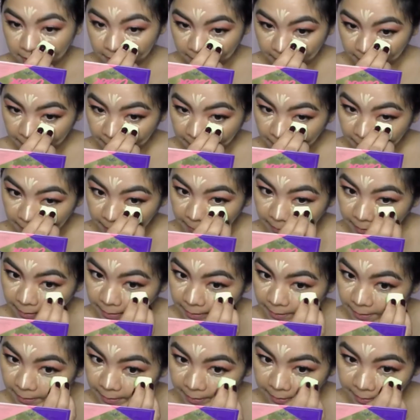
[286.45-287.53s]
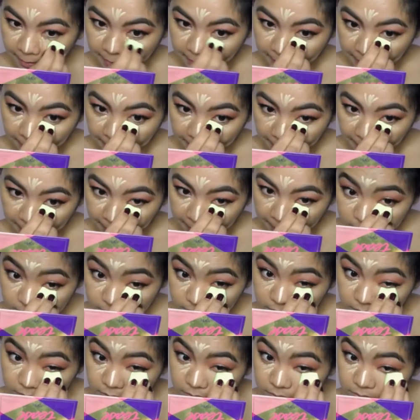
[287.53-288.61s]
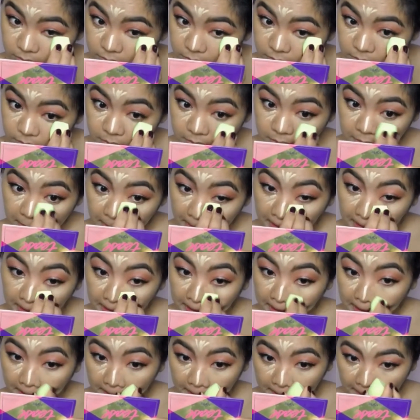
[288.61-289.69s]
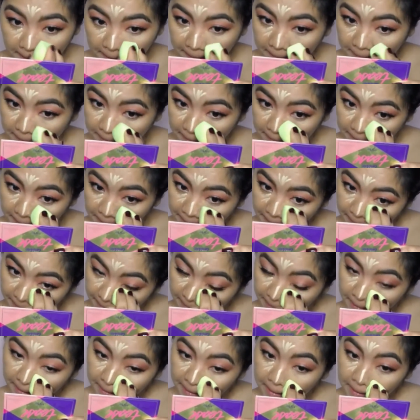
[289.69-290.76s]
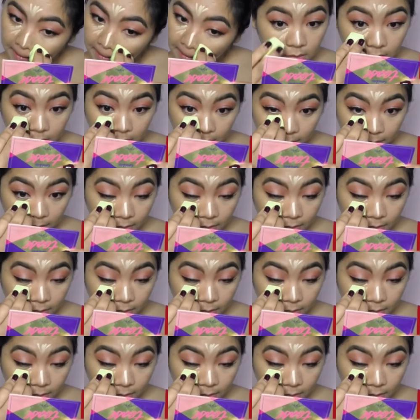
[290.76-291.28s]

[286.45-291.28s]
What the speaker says: concealer, and I'll just keep blending it until it is well blended.